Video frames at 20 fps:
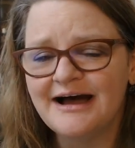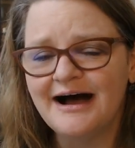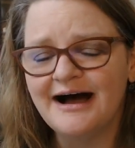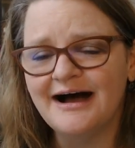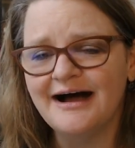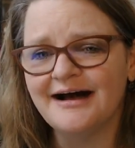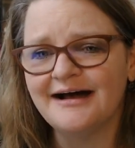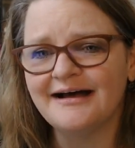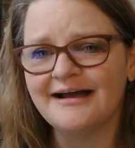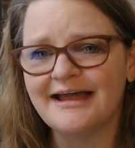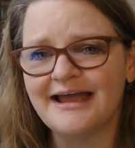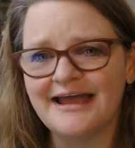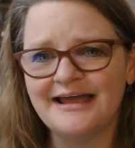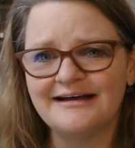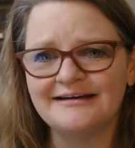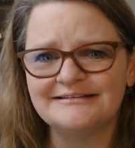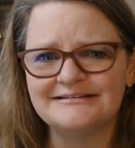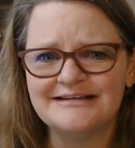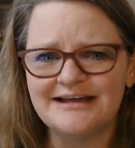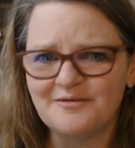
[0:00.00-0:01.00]
uh,
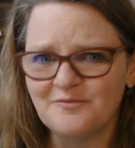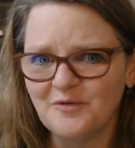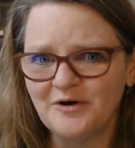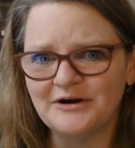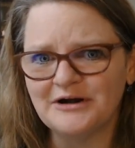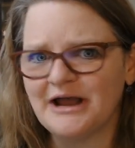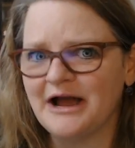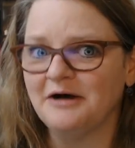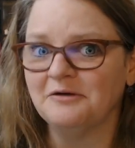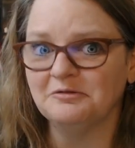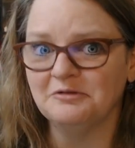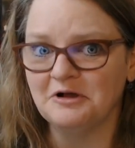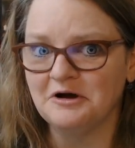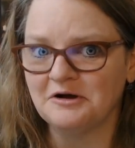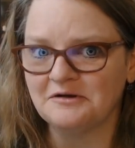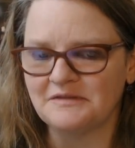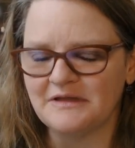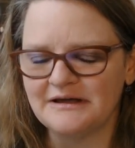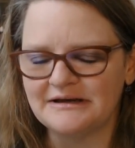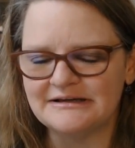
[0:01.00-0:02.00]
and one how long
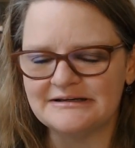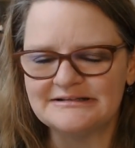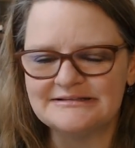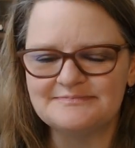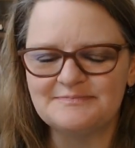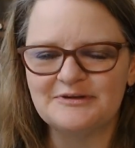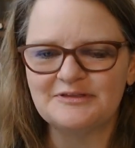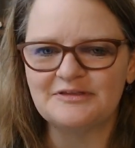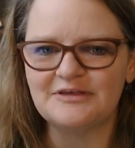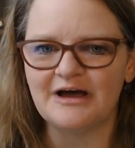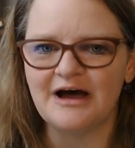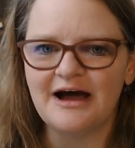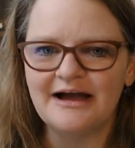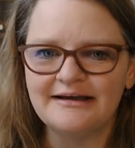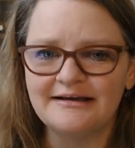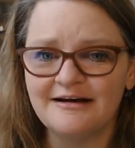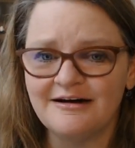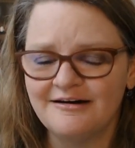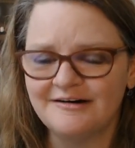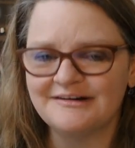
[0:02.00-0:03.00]
that is, but the
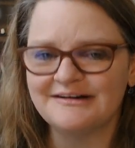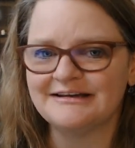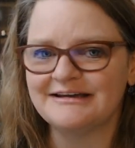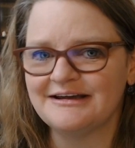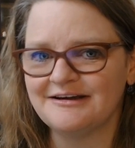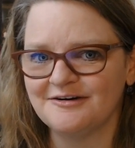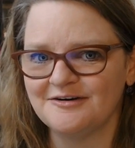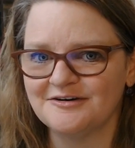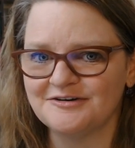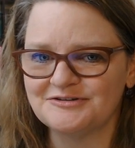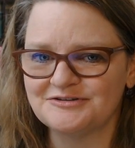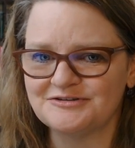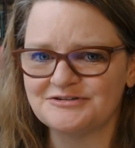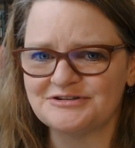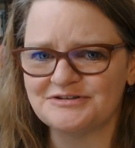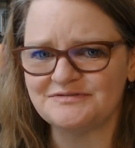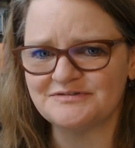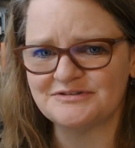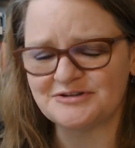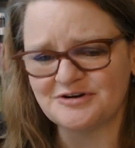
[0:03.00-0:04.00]
iconic characters
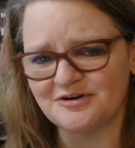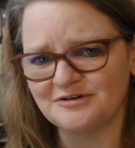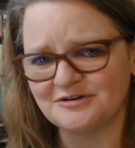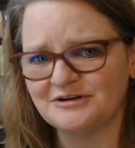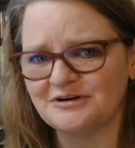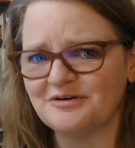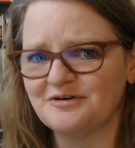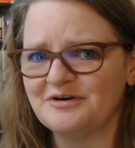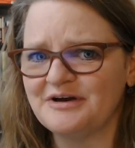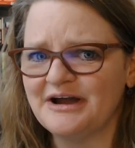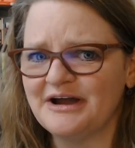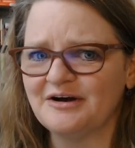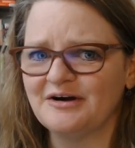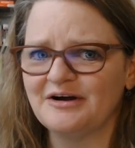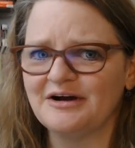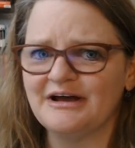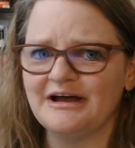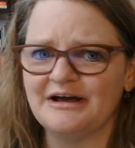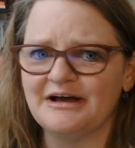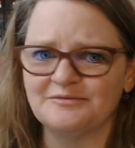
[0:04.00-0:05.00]
of Scarlett
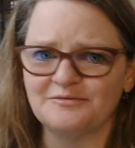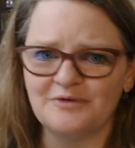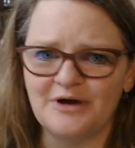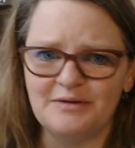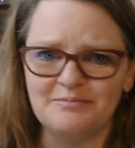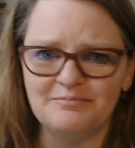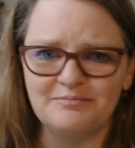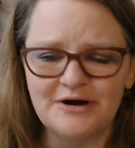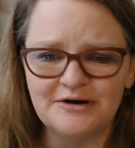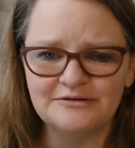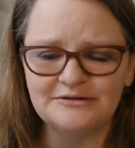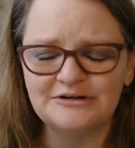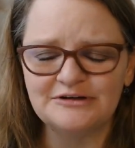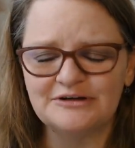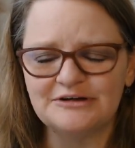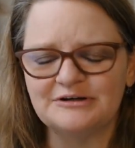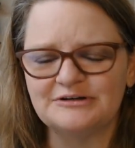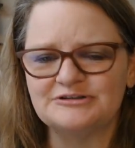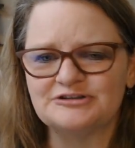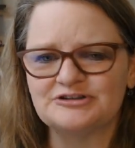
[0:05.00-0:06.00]
O'Hara and Rhett Butler,
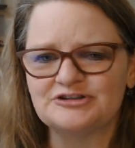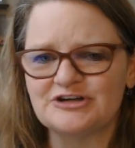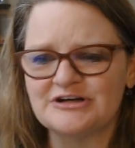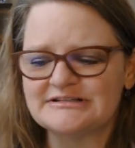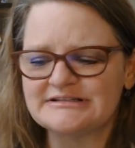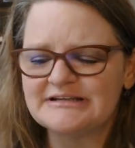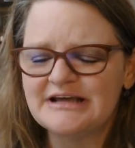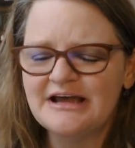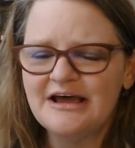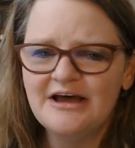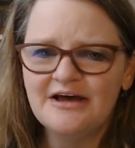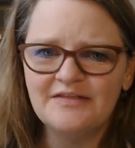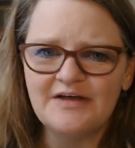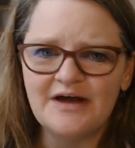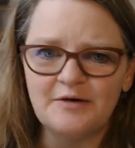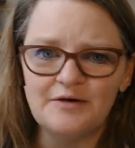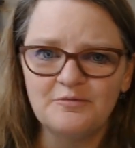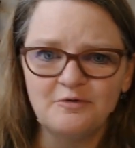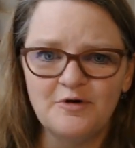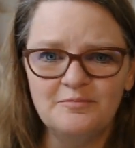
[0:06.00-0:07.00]
and just
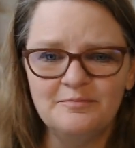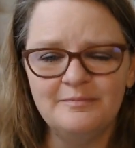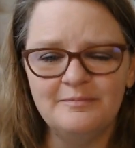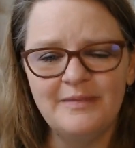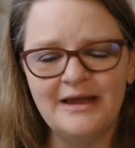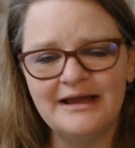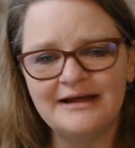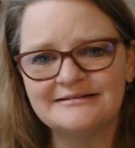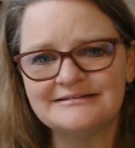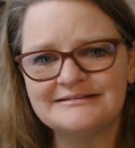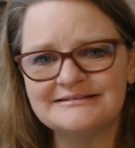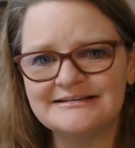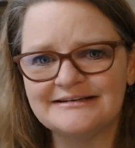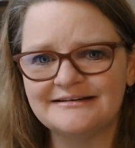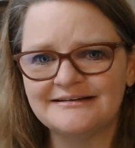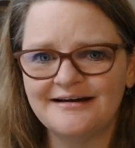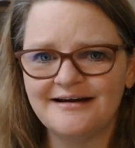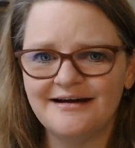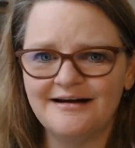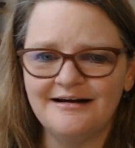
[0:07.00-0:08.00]
that romantic
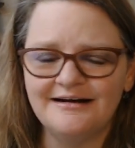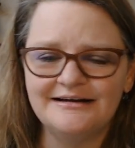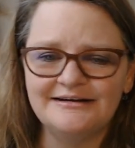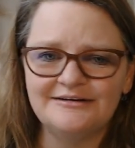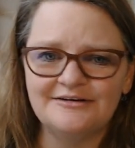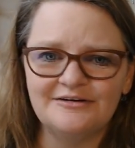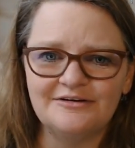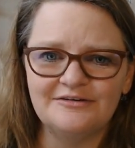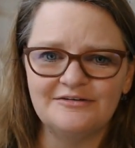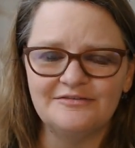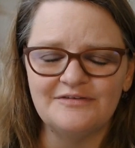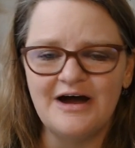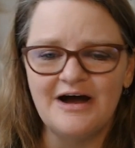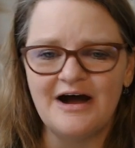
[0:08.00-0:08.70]
kind kind of